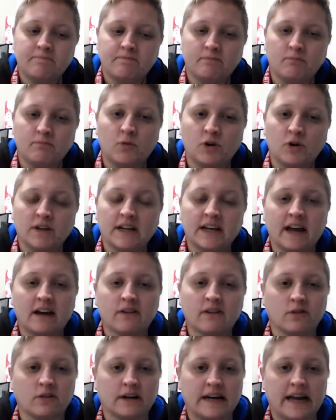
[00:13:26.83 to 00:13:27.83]
more than
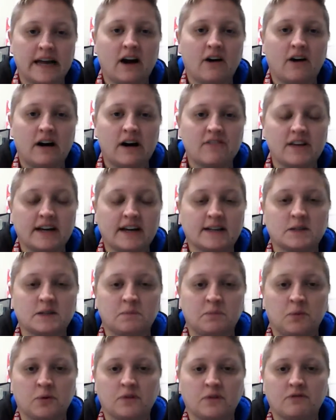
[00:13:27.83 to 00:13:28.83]
ever now, I think it's
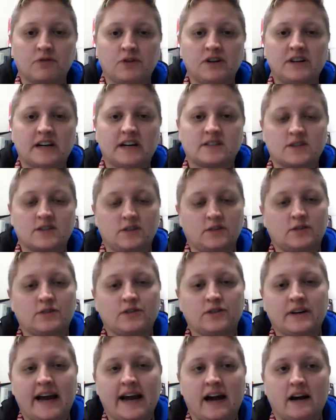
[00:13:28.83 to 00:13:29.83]
important for you guys to
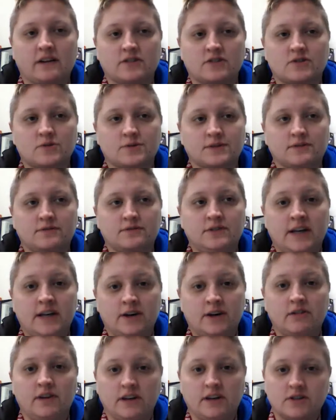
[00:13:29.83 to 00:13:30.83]
learn how to sort of
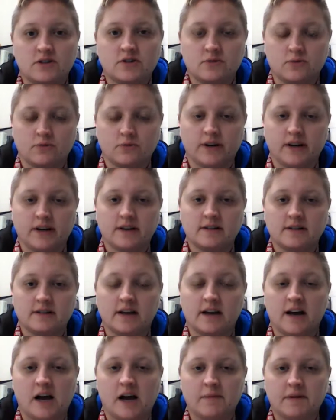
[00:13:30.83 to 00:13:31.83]
tell these stories
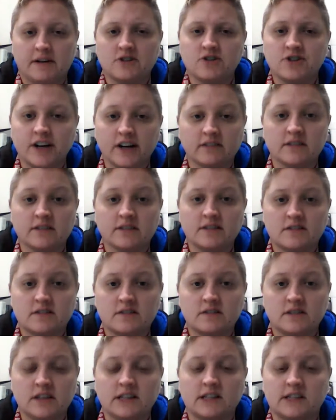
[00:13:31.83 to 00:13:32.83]
and share
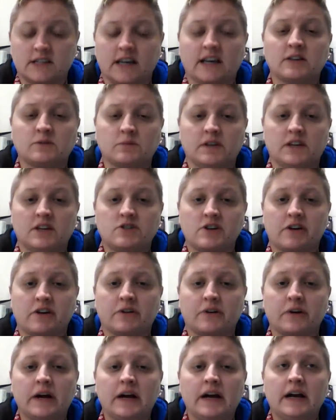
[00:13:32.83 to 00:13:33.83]
these things with each
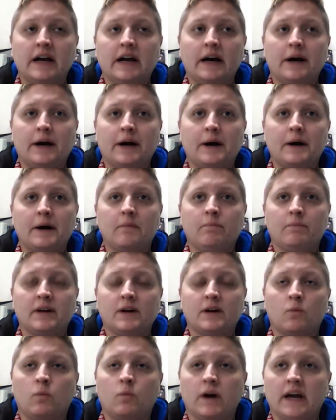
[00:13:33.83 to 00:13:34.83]
other
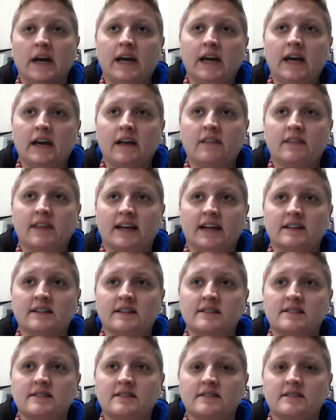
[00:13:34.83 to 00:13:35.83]
in a way that
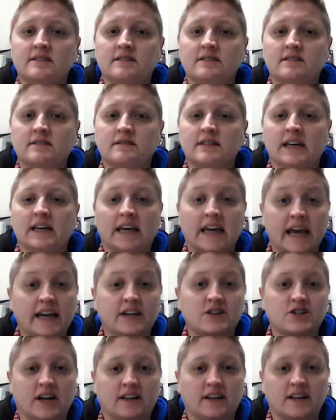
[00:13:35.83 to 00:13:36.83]
is
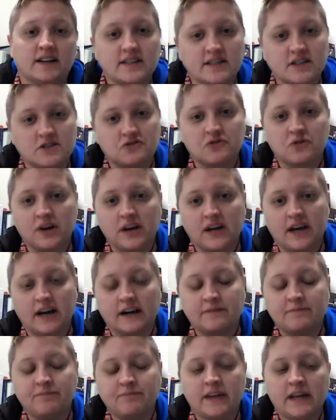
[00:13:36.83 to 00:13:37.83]
engaging, that is intriguing.